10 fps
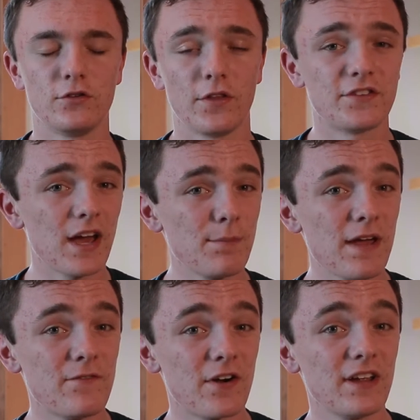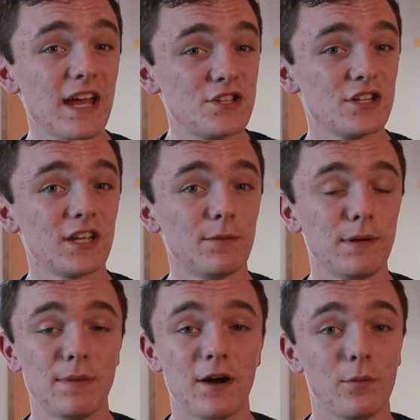So the type A variation can
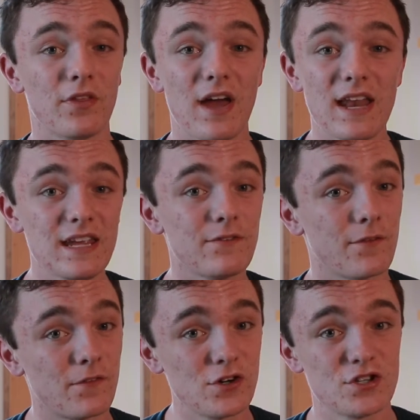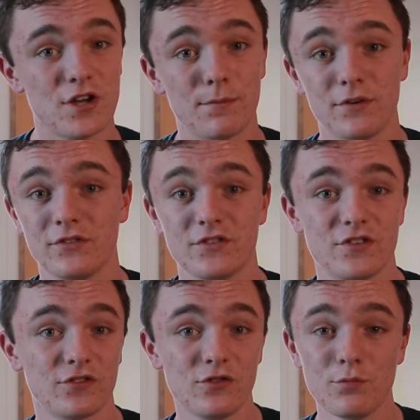be paired with any of the version numbers such
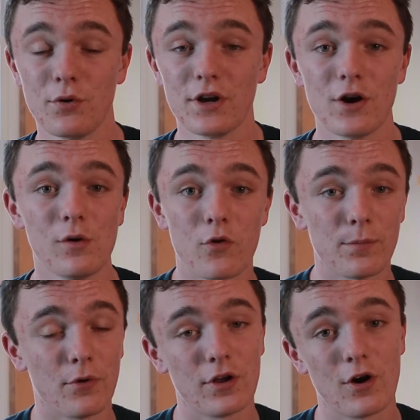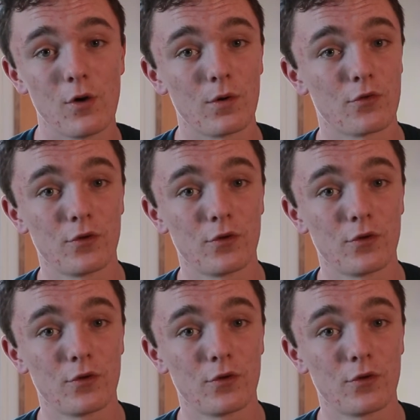as 2.0, 3.0, or